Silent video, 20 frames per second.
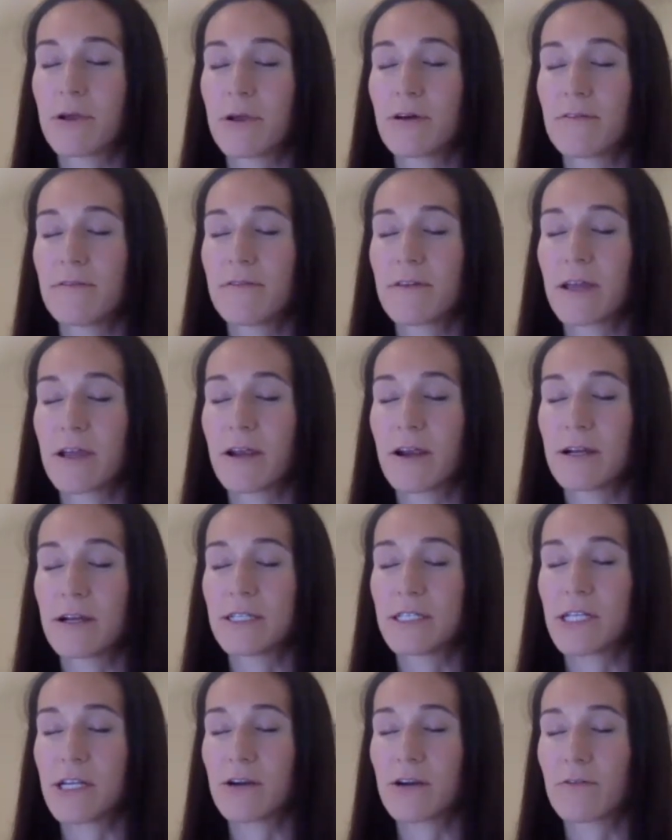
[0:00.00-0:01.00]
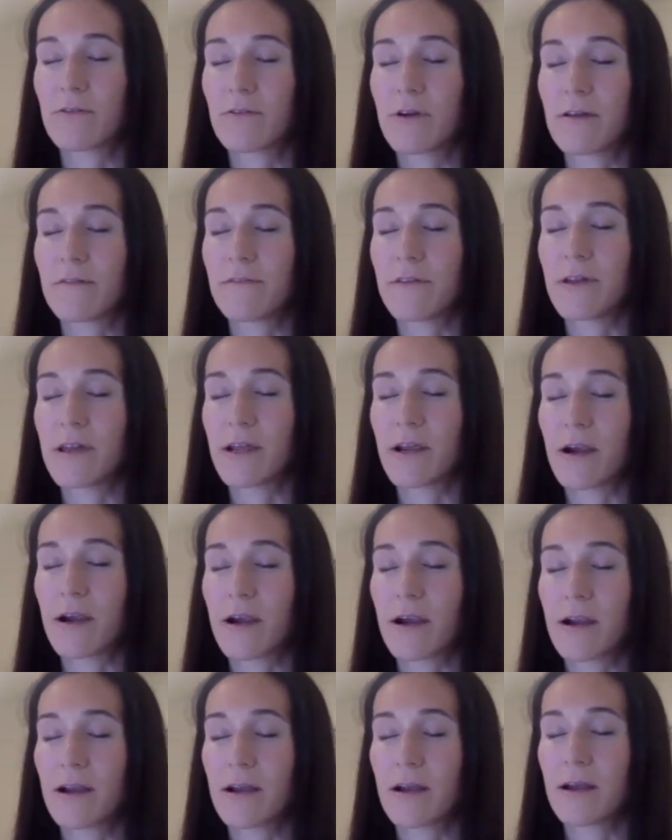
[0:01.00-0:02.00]
middle finger to your ring
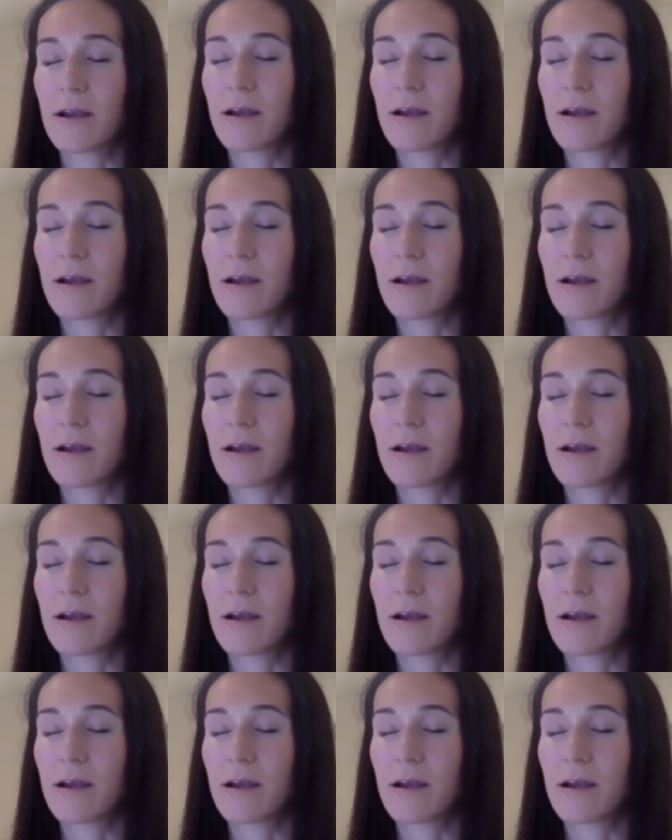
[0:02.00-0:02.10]
finger,